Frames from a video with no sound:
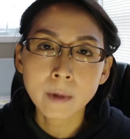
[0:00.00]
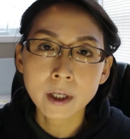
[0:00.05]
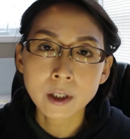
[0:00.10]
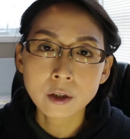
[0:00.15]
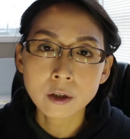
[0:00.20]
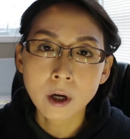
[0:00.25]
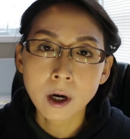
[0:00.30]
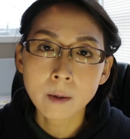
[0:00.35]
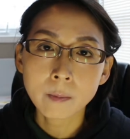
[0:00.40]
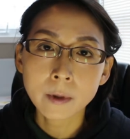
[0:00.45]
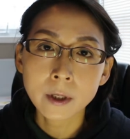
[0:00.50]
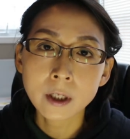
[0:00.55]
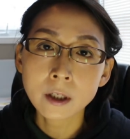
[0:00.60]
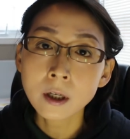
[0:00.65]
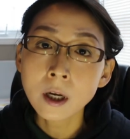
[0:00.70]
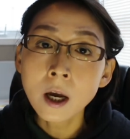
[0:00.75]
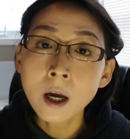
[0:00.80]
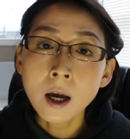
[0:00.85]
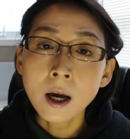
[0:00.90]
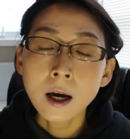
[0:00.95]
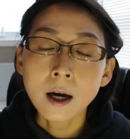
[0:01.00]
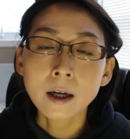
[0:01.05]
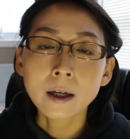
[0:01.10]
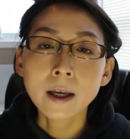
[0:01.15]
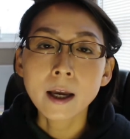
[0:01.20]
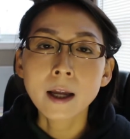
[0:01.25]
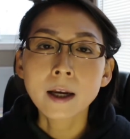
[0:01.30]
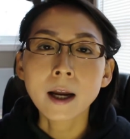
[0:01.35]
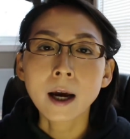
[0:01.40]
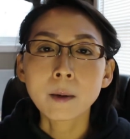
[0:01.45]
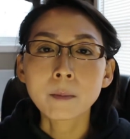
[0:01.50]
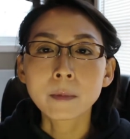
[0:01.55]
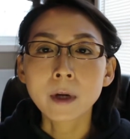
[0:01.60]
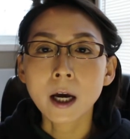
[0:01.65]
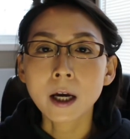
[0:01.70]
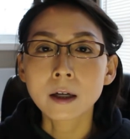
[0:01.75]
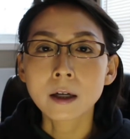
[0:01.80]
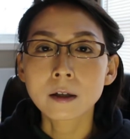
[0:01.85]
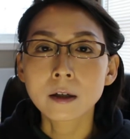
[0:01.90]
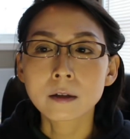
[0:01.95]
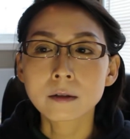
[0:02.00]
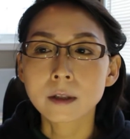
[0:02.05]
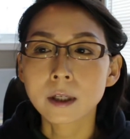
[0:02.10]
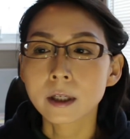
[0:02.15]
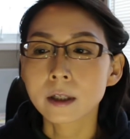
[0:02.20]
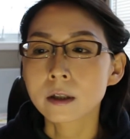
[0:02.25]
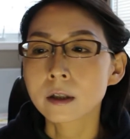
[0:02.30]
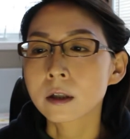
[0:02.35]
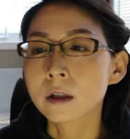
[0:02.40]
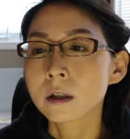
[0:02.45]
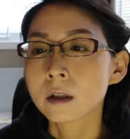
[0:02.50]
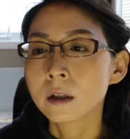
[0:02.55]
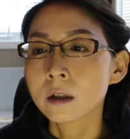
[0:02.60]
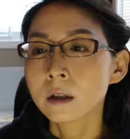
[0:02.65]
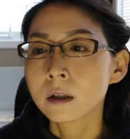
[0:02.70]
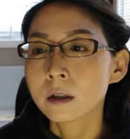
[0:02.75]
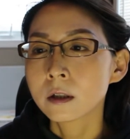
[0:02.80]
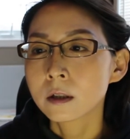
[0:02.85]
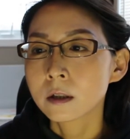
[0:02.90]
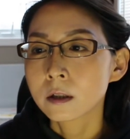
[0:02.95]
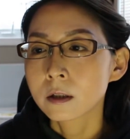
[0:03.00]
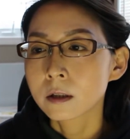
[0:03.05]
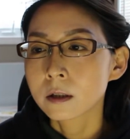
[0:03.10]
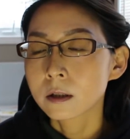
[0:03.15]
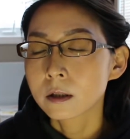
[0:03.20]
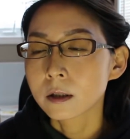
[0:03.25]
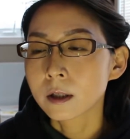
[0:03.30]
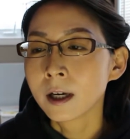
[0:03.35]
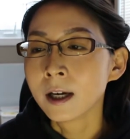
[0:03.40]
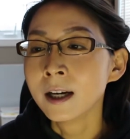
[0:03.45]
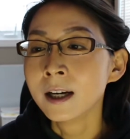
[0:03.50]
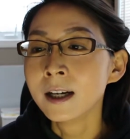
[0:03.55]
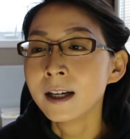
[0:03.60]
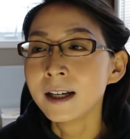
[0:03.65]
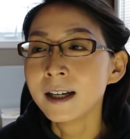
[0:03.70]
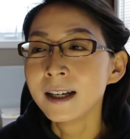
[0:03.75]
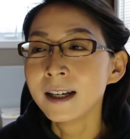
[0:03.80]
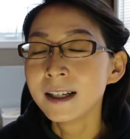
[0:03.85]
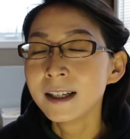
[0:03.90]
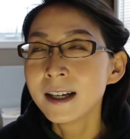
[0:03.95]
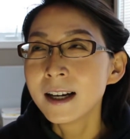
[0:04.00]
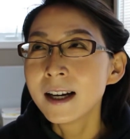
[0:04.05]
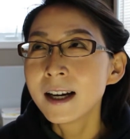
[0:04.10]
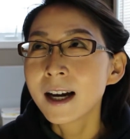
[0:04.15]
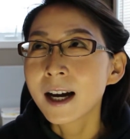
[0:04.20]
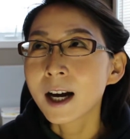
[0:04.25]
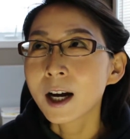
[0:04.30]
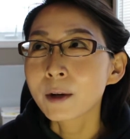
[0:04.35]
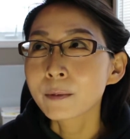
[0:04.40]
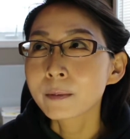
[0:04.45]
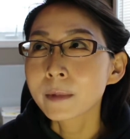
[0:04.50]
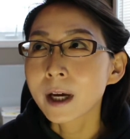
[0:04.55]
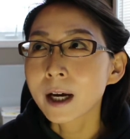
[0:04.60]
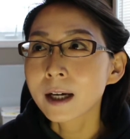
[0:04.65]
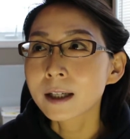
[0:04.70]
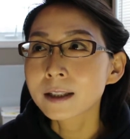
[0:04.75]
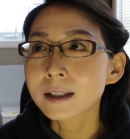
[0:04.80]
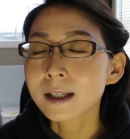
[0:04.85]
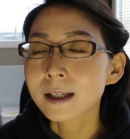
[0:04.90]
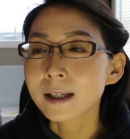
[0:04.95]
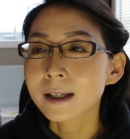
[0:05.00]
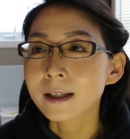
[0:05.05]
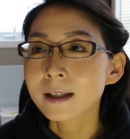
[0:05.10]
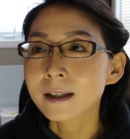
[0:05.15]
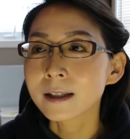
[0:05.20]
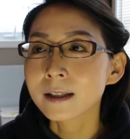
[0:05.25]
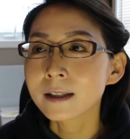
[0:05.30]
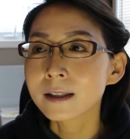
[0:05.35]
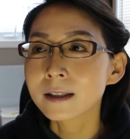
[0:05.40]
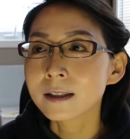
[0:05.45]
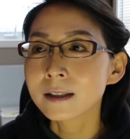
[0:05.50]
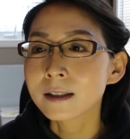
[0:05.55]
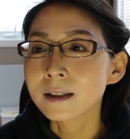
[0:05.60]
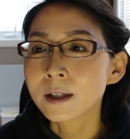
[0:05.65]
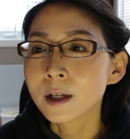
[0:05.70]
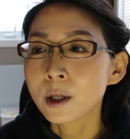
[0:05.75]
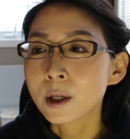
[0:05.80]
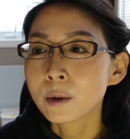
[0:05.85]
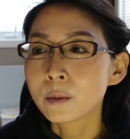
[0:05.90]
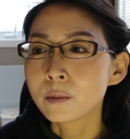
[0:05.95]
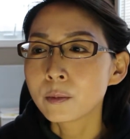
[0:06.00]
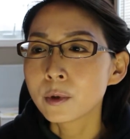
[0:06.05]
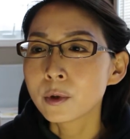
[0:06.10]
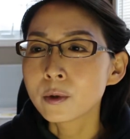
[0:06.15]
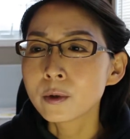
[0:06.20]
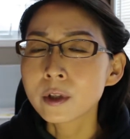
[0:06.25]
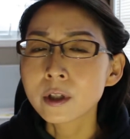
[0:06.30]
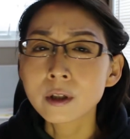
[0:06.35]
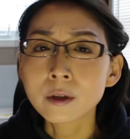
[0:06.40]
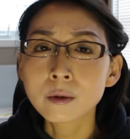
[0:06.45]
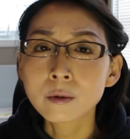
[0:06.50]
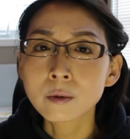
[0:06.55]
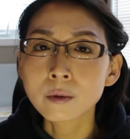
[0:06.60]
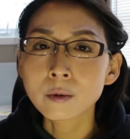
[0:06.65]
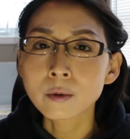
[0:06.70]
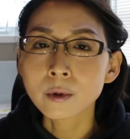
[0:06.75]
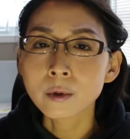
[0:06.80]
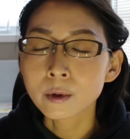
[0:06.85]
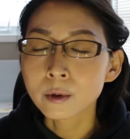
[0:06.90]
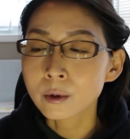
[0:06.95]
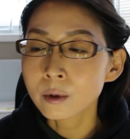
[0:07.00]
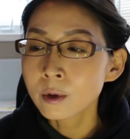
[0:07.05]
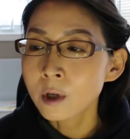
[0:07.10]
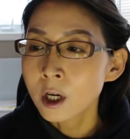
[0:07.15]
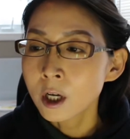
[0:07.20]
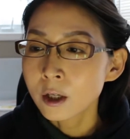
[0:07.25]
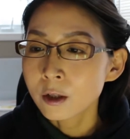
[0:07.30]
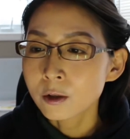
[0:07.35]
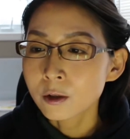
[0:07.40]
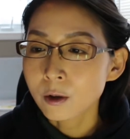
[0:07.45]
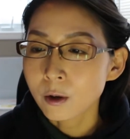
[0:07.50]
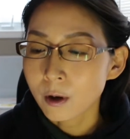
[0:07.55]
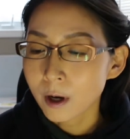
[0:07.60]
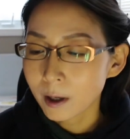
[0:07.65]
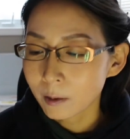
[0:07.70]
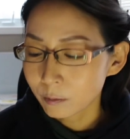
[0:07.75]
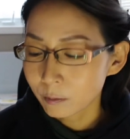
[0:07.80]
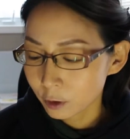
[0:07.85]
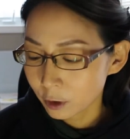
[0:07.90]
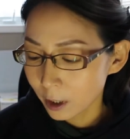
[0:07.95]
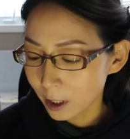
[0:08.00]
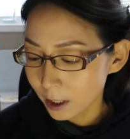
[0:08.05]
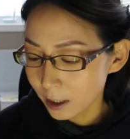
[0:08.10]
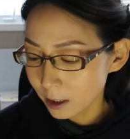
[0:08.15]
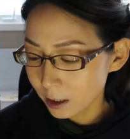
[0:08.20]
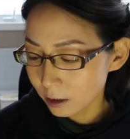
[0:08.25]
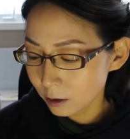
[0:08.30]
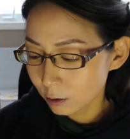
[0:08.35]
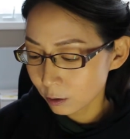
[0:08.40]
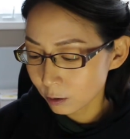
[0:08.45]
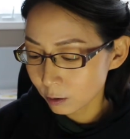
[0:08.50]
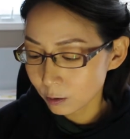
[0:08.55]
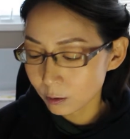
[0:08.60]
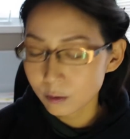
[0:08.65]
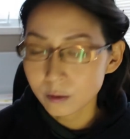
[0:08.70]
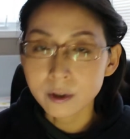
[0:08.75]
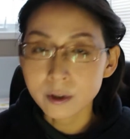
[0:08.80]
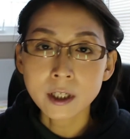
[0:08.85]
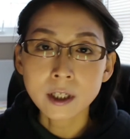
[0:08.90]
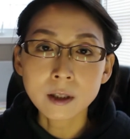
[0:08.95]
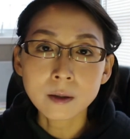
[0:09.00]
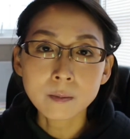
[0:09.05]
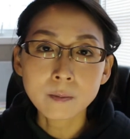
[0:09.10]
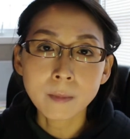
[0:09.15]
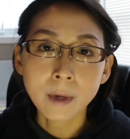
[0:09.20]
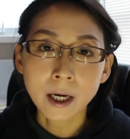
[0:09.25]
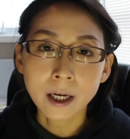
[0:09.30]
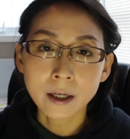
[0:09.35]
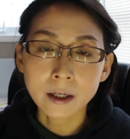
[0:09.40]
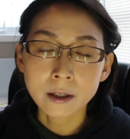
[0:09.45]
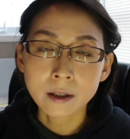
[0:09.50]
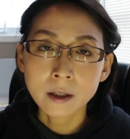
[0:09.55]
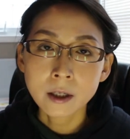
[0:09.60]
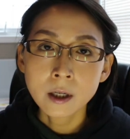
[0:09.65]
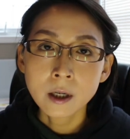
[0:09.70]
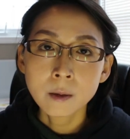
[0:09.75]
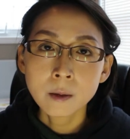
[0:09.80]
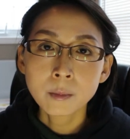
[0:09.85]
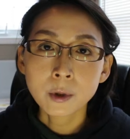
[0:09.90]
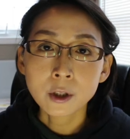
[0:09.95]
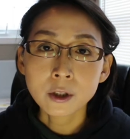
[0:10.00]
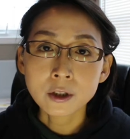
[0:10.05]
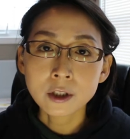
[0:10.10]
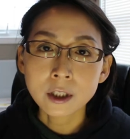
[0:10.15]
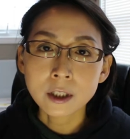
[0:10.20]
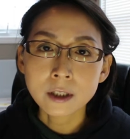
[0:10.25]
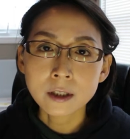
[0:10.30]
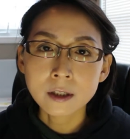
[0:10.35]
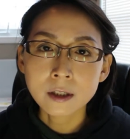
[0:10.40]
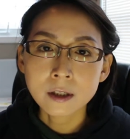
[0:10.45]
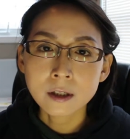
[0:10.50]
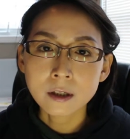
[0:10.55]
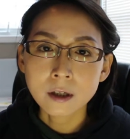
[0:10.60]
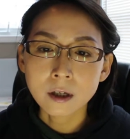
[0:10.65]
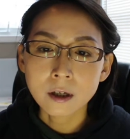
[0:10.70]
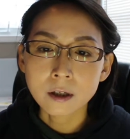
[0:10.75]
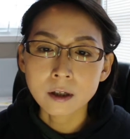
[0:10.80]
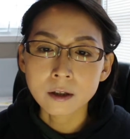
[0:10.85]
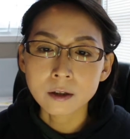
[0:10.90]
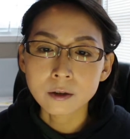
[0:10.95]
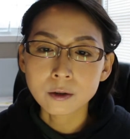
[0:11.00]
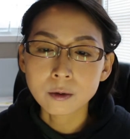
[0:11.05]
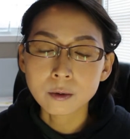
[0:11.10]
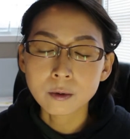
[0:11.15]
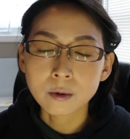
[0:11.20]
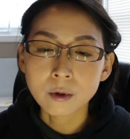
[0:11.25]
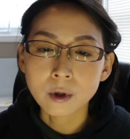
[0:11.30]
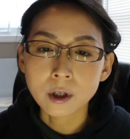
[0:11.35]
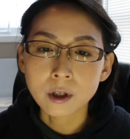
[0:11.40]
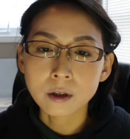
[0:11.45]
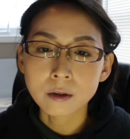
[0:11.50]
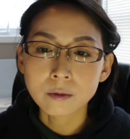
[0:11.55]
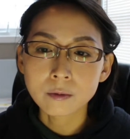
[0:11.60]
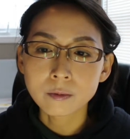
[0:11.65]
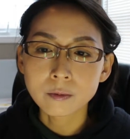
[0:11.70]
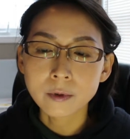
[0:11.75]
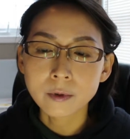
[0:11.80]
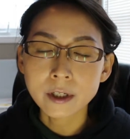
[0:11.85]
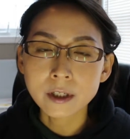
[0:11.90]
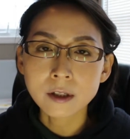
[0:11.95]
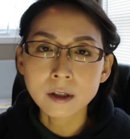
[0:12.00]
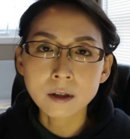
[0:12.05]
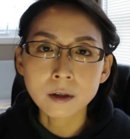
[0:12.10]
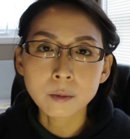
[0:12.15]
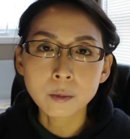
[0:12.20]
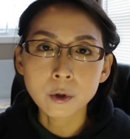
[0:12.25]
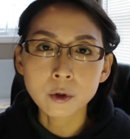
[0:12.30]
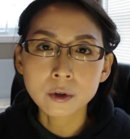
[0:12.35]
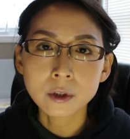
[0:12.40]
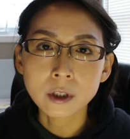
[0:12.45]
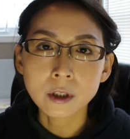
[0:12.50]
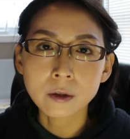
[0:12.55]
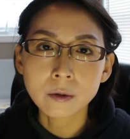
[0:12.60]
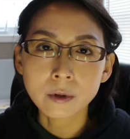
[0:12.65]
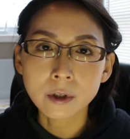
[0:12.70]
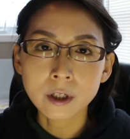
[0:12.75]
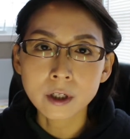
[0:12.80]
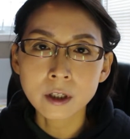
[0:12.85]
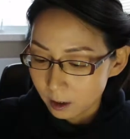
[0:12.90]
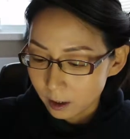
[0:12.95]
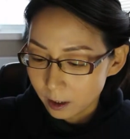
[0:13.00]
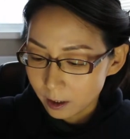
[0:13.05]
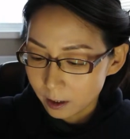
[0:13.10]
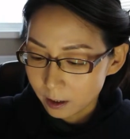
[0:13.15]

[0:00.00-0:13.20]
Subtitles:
my shopping. Again, I'm not like I'm not a beauty guru, so I'm trying to keep my purchase to a reasonable degree.